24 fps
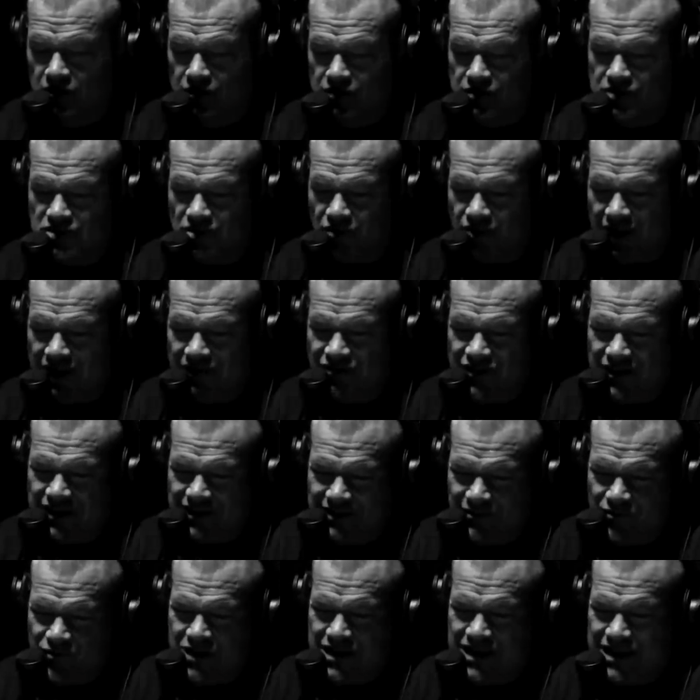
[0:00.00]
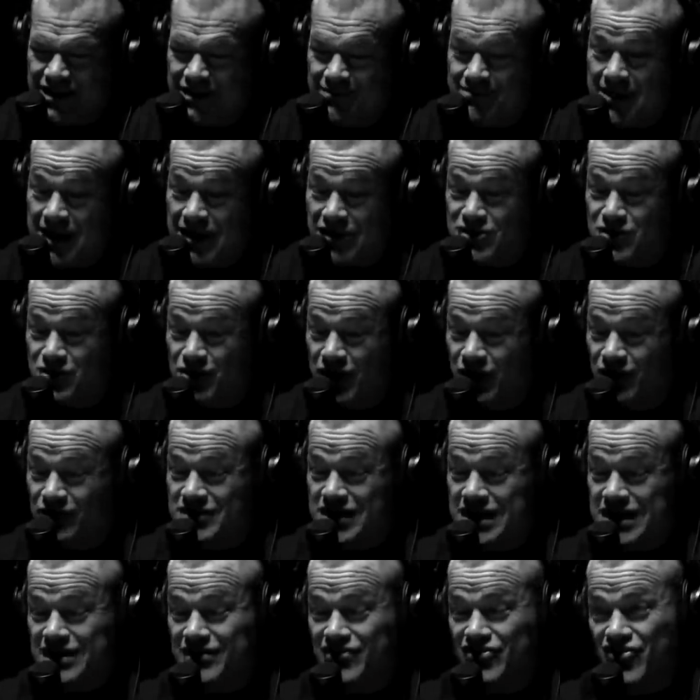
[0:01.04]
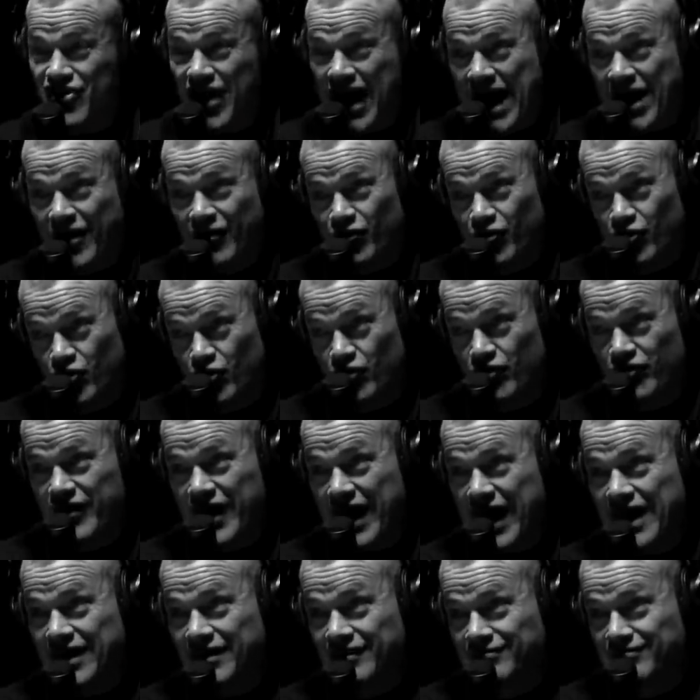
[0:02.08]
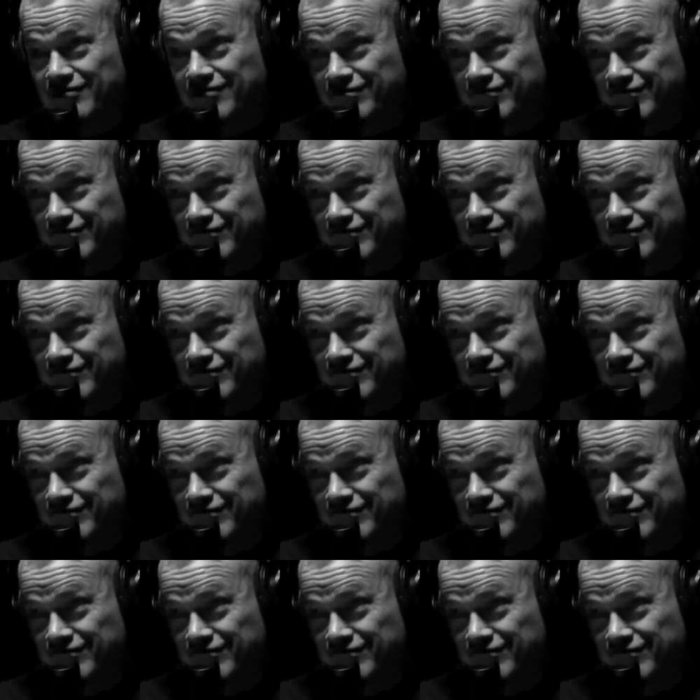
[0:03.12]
So I think we need to make sure we don't take that route, that